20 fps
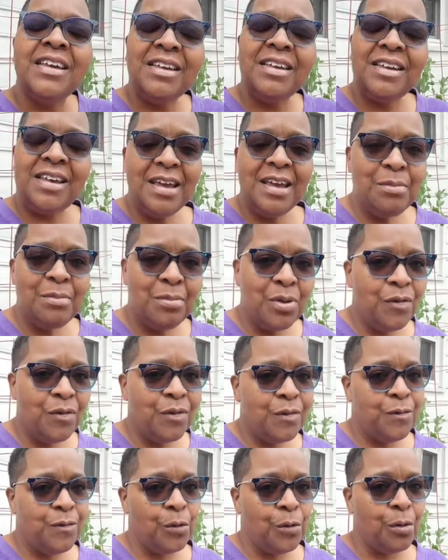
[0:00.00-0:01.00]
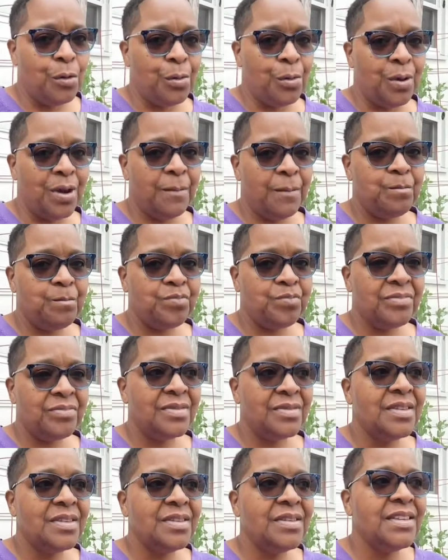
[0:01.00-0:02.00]
Keep moving forward.
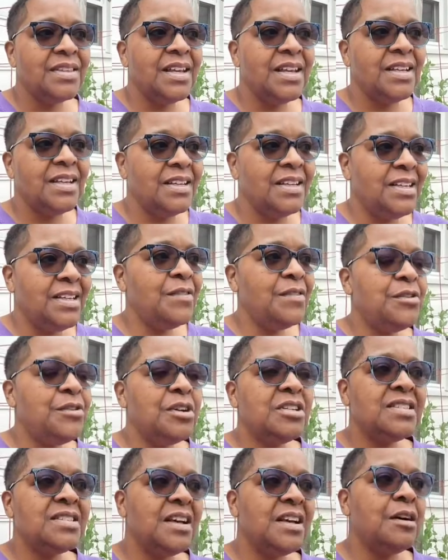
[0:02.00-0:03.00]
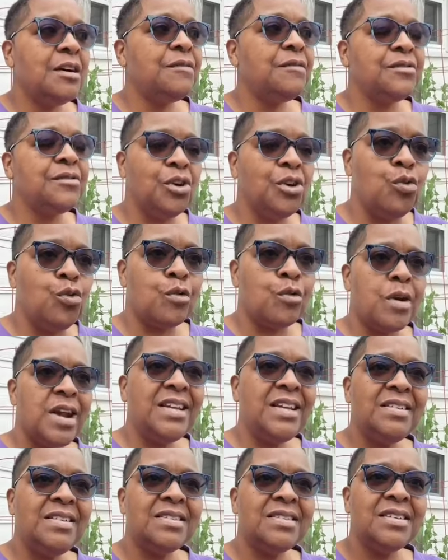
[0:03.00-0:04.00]
Give yourself the
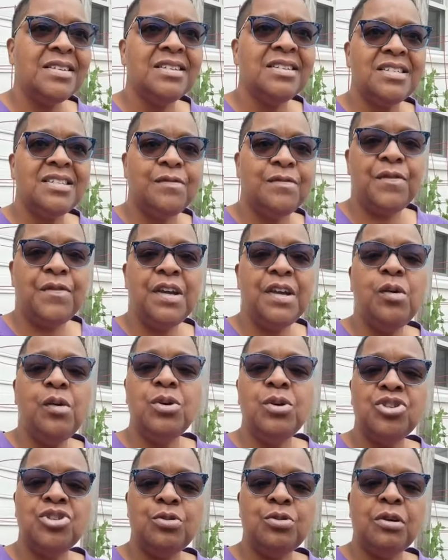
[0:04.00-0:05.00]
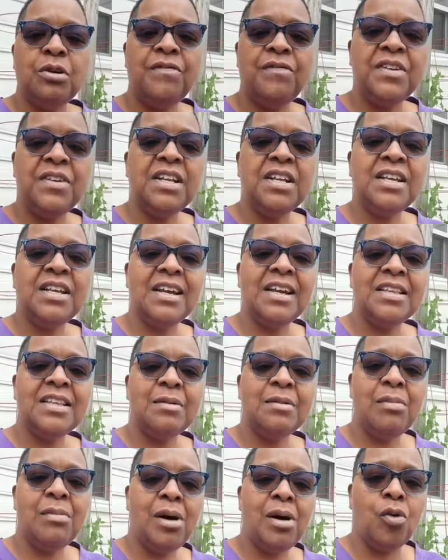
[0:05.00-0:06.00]
grace to feel what you are feeling in the
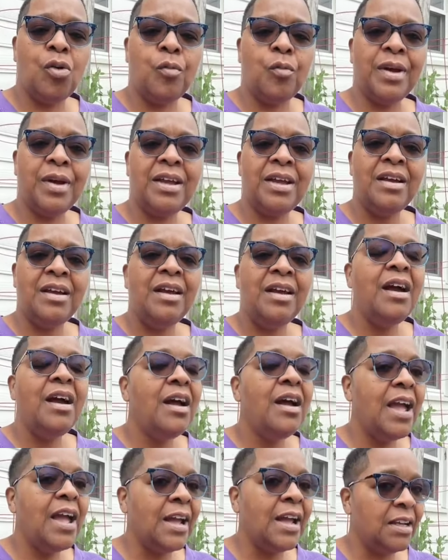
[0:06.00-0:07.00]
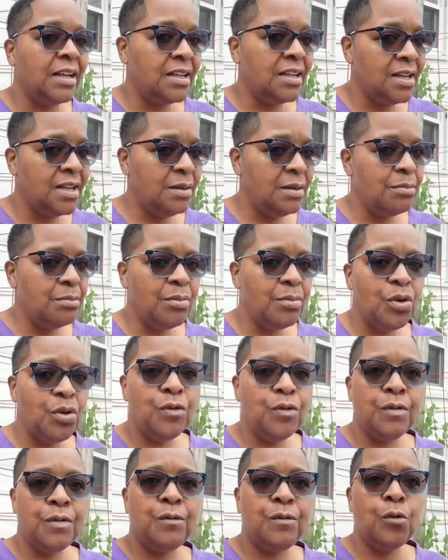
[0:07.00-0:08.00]
moment and keep
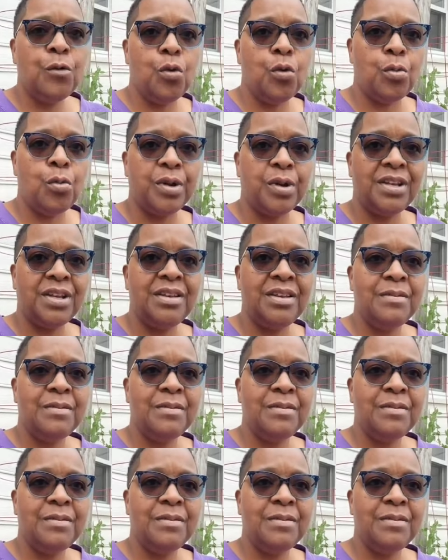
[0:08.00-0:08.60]
moving forward.